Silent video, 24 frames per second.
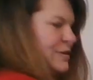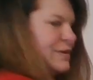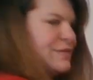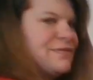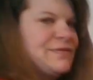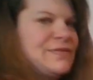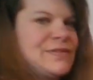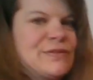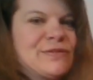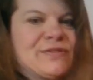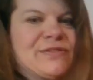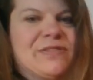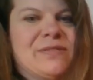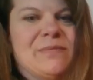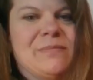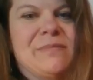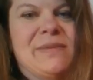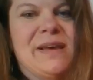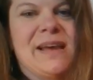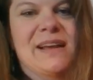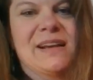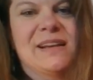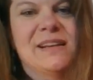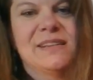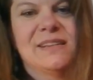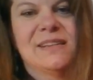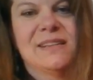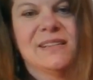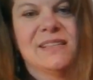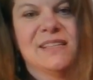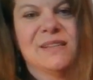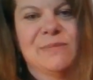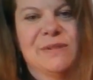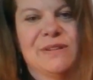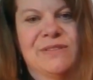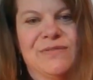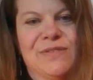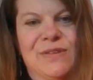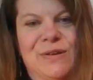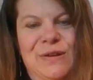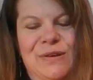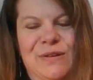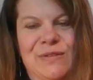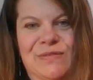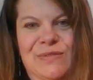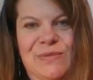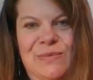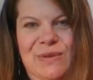if there's some magnetism
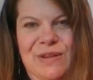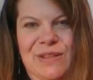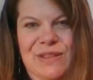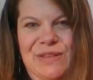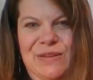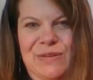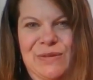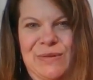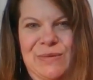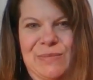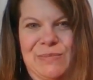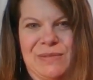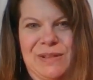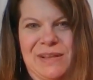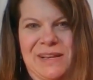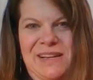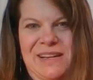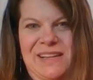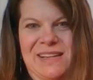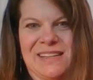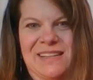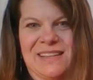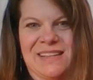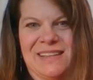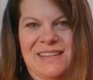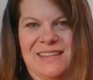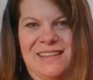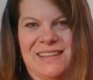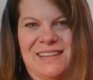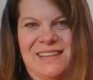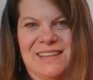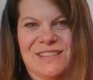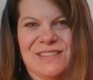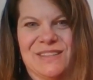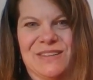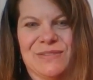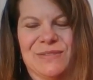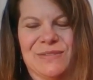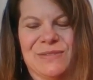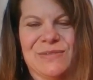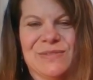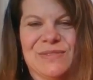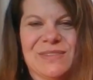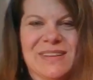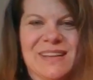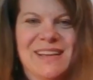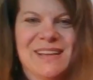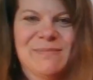involved with your planet.
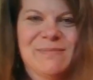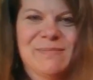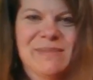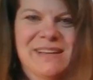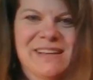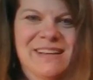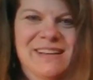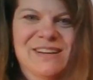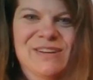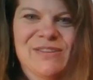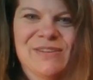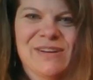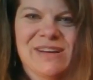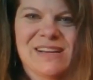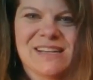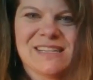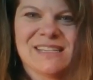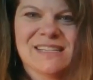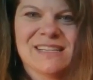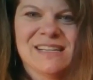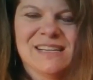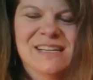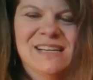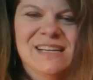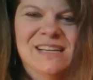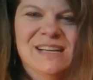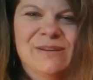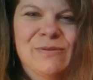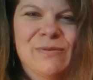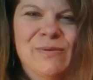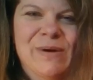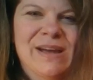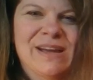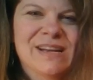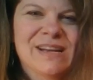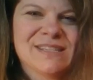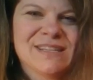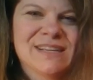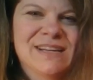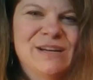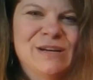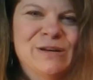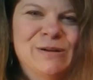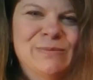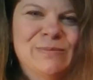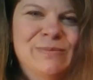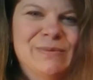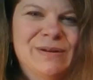So it can be a great way to
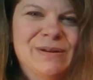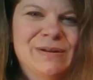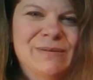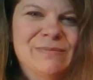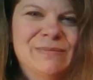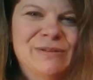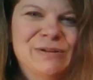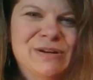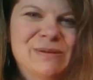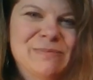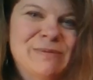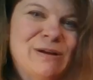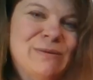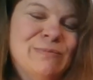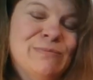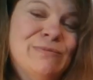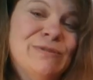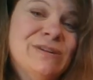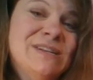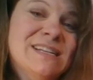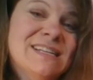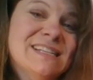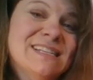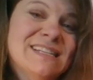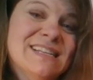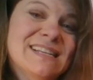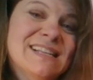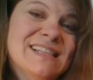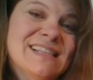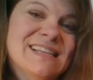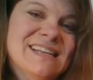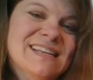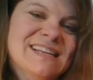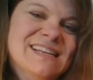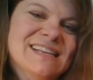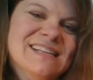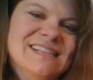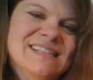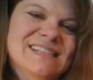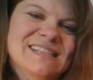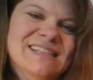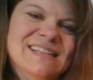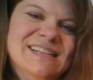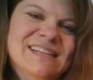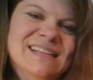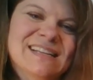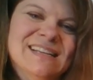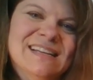help learn about predicting things
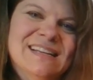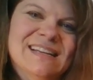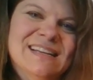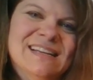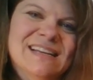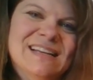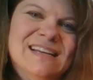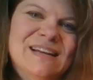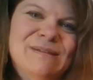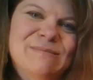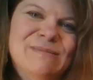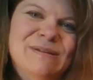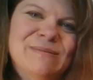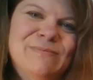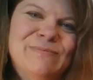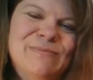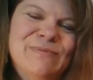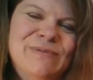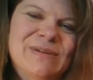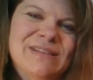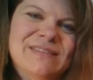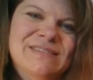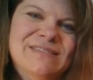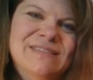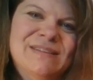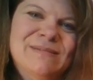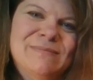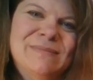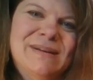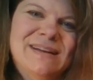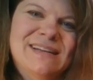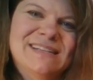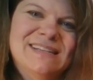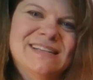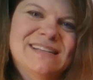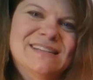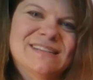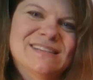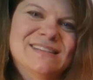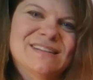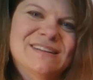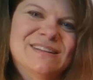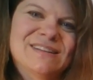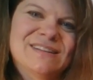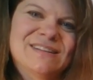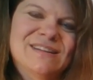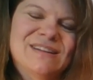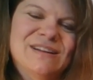and come up with some ideas
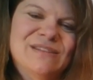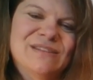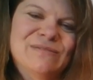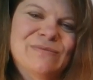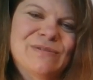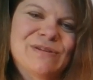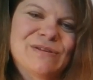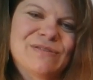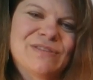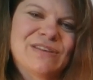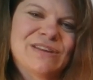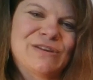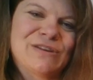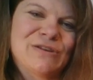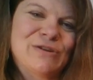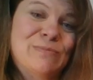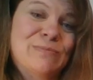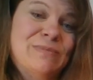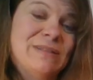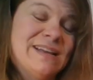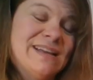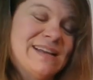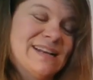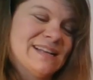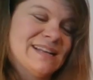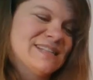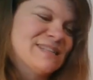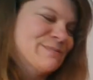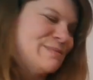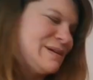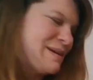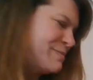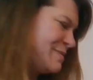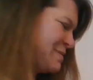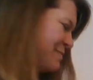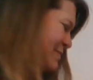on what you think your planets might be